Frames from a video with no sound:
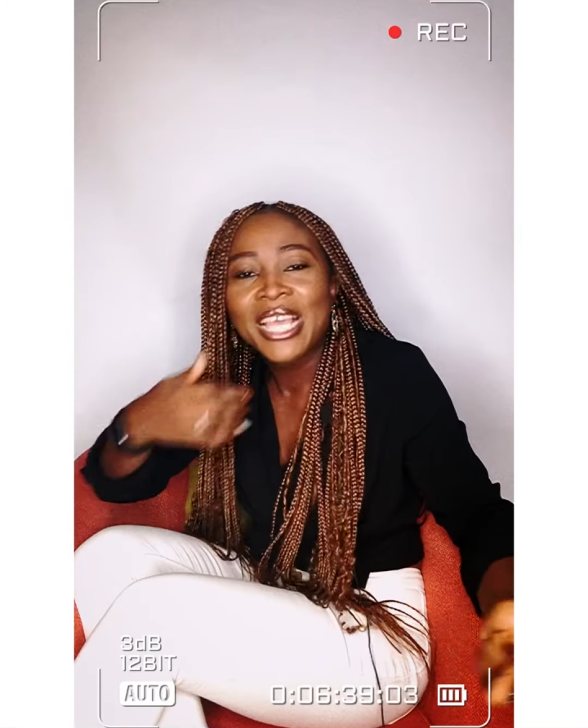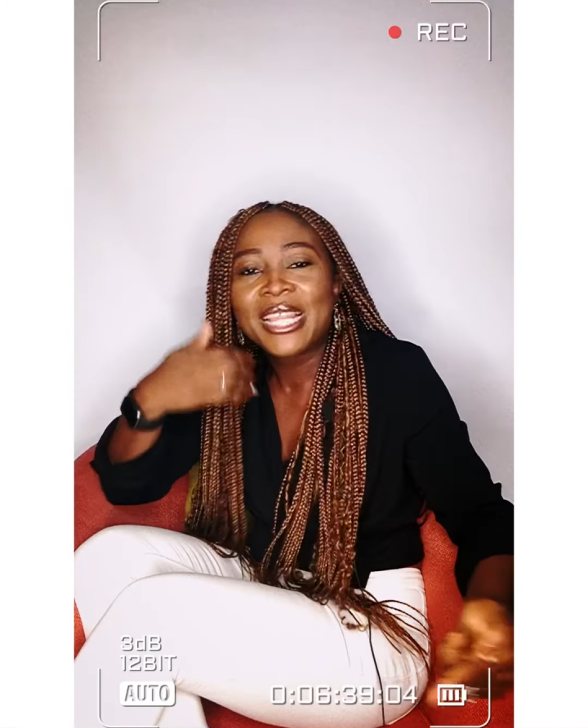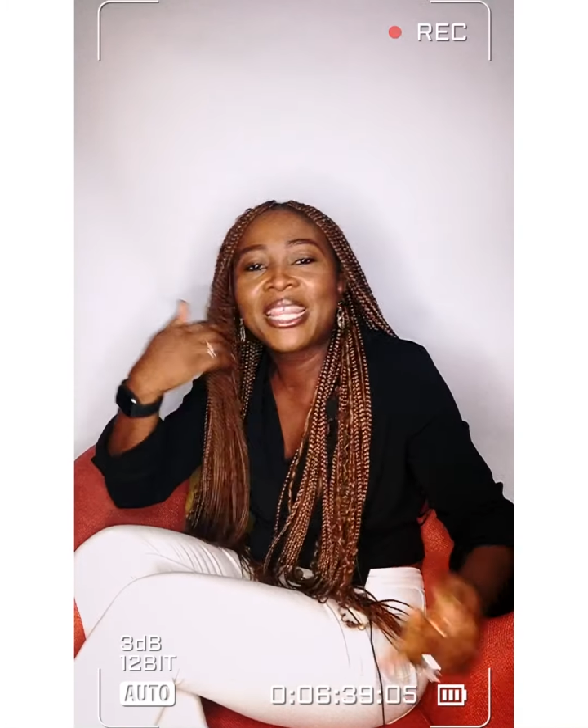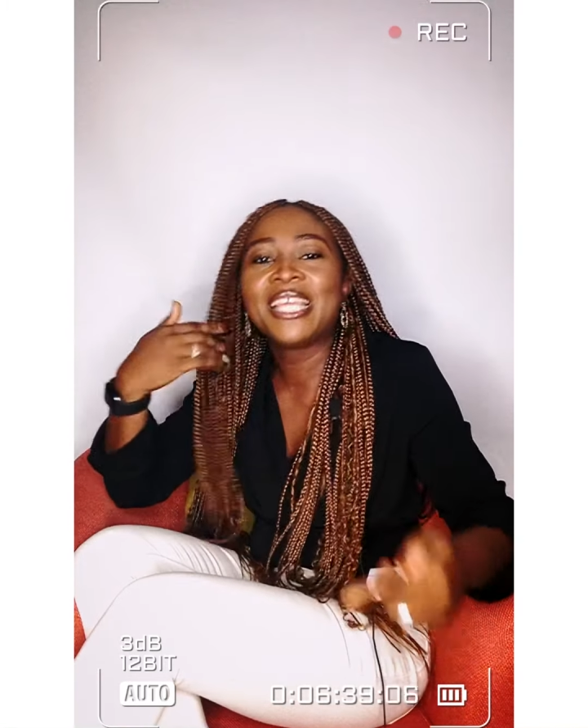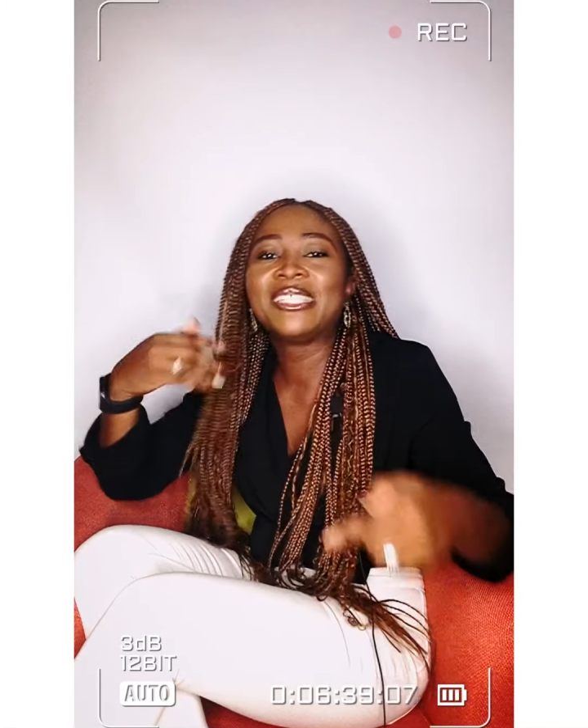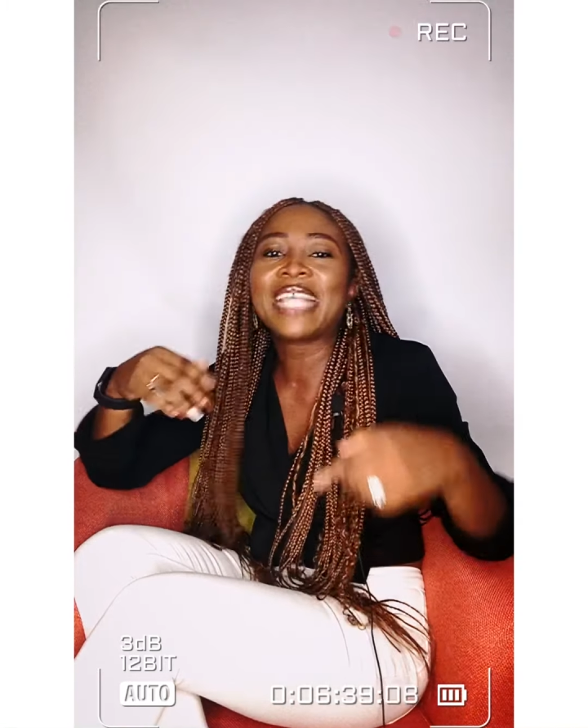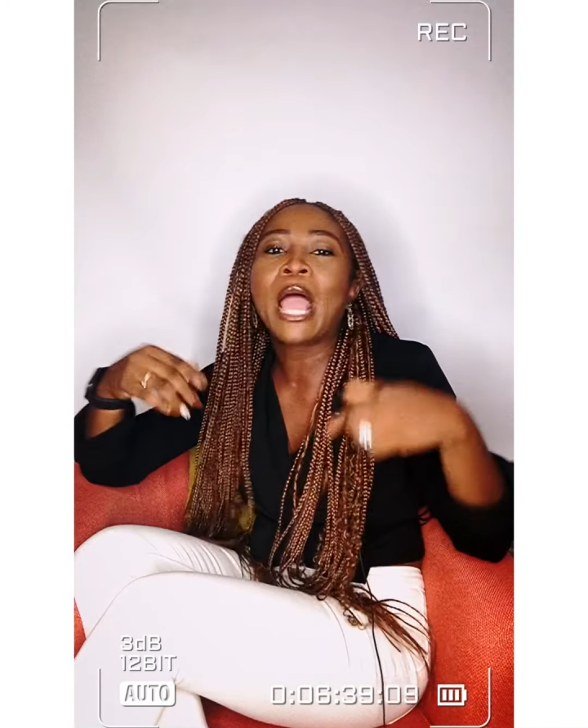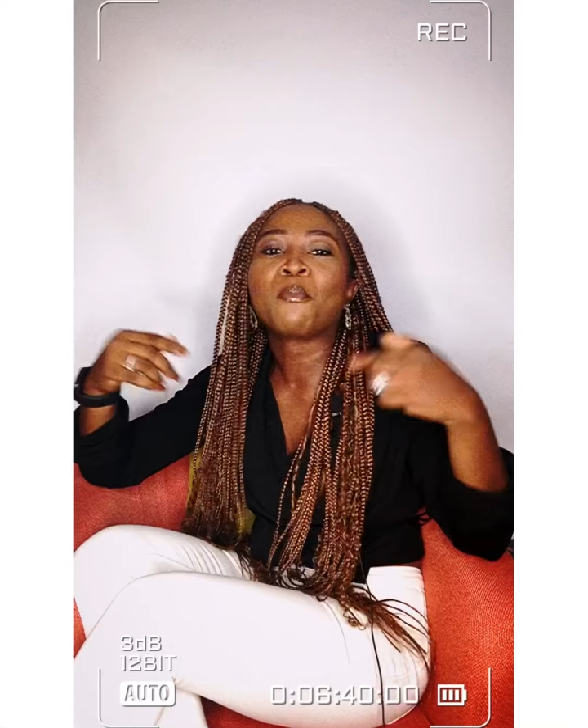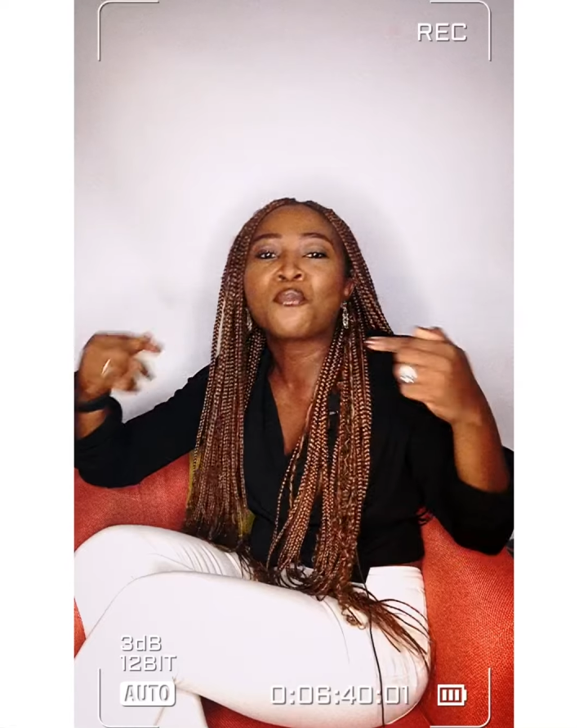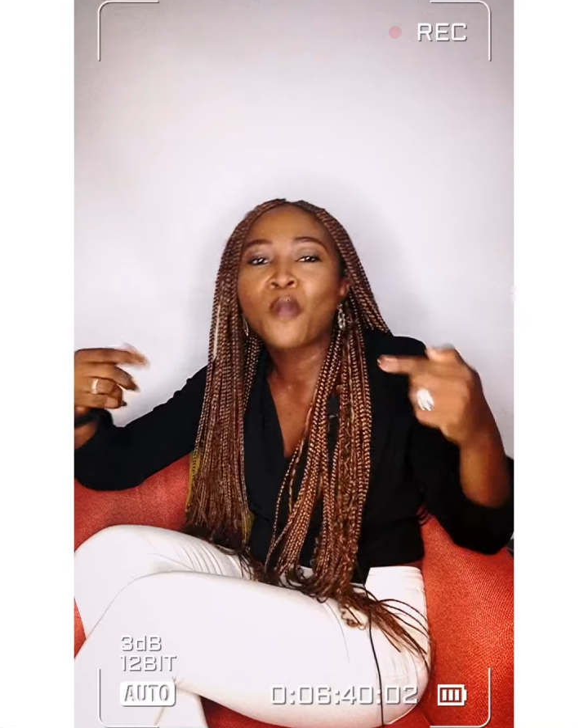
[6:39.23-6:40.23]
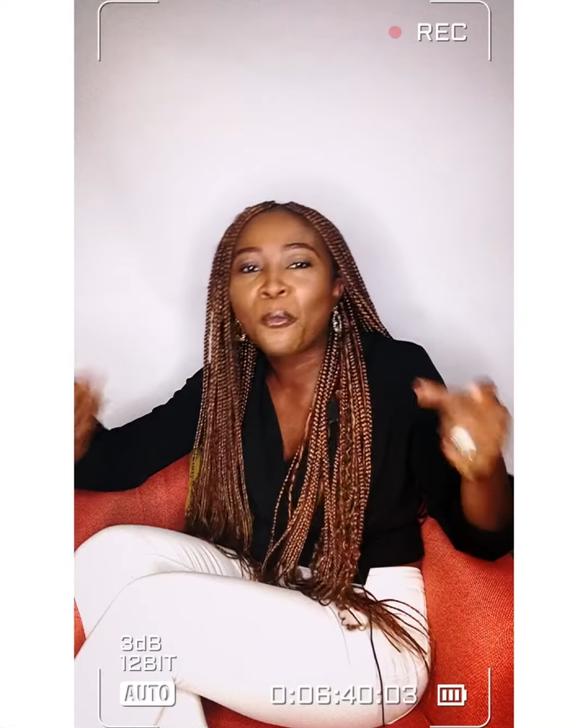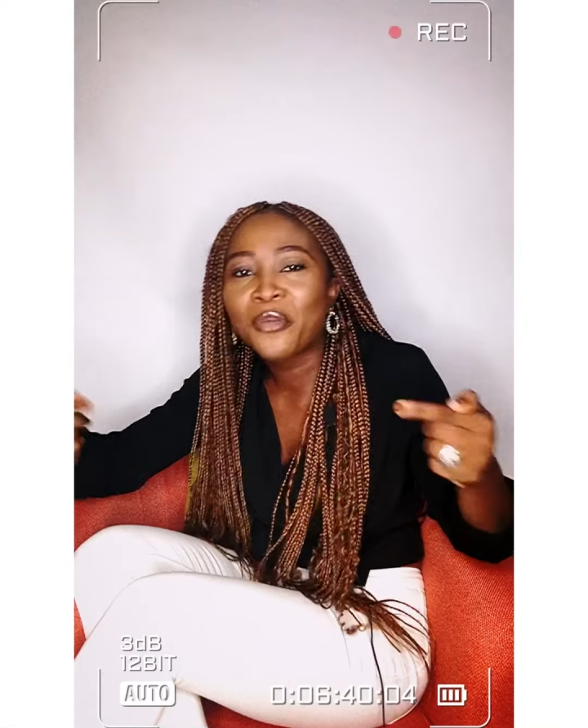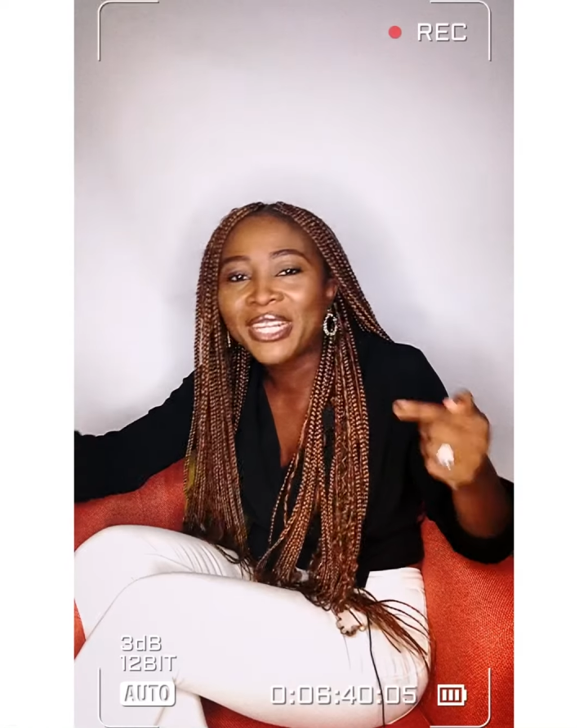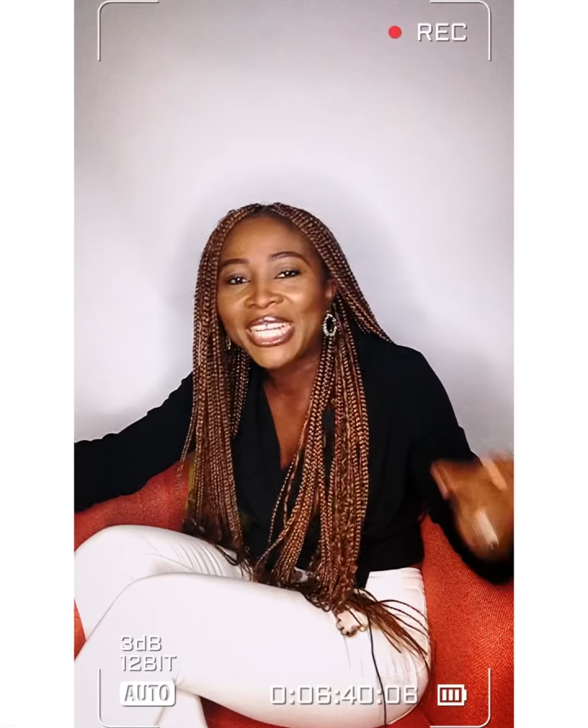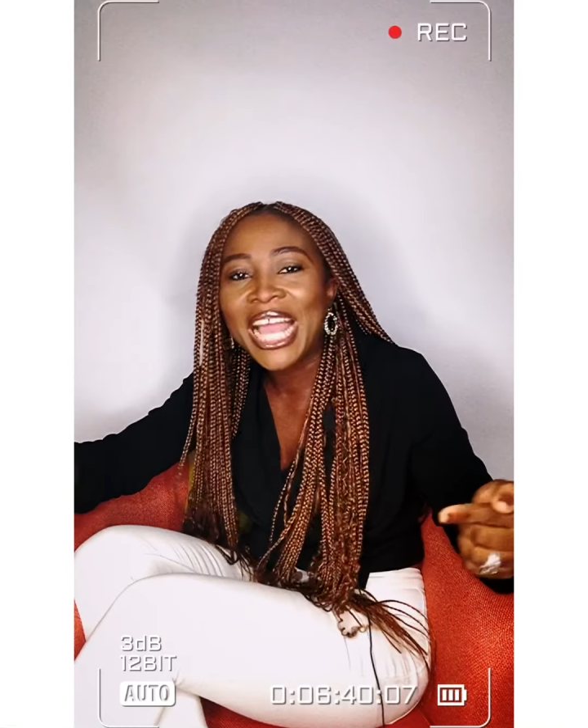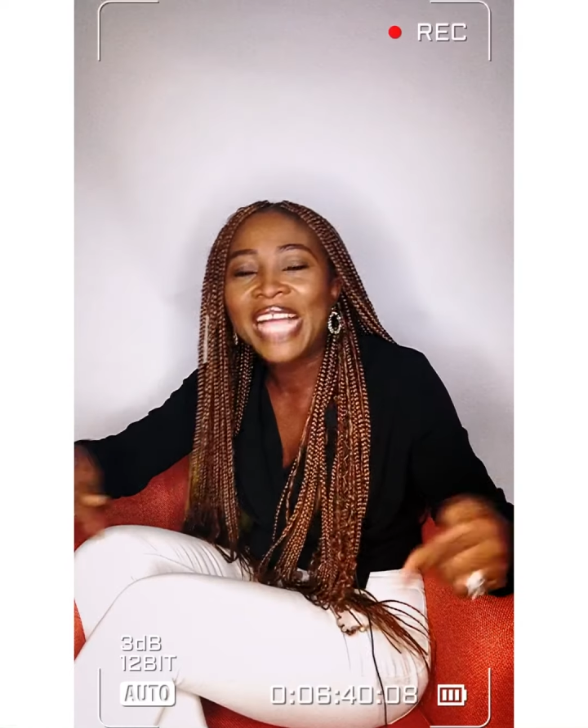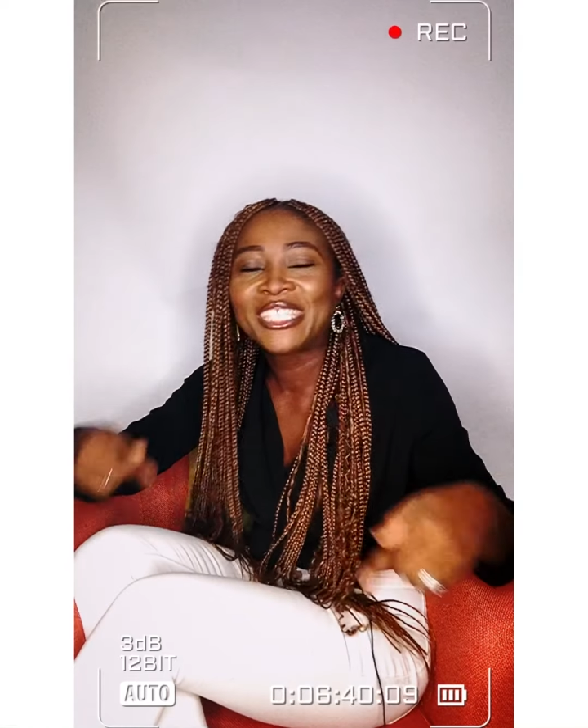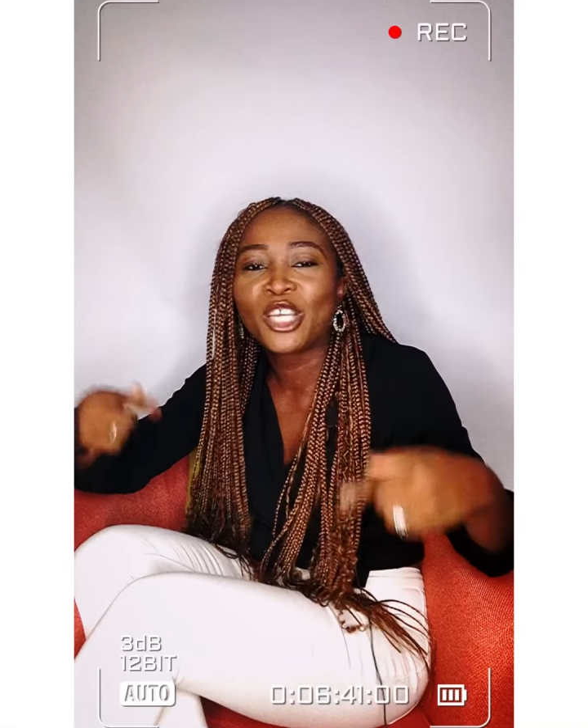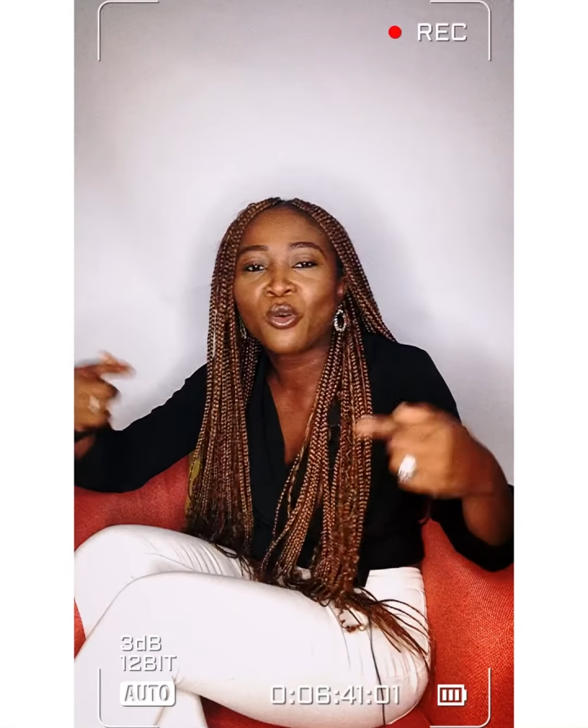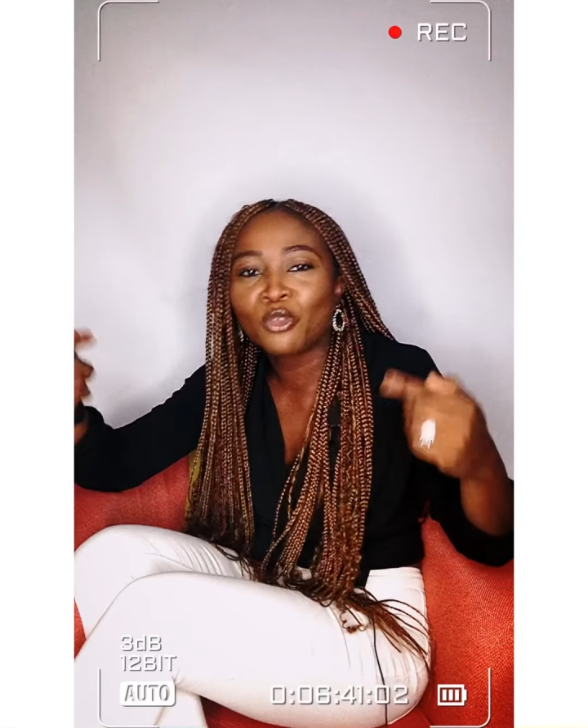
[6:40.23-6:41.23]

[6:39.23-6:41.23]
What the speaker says: things appropriately as it,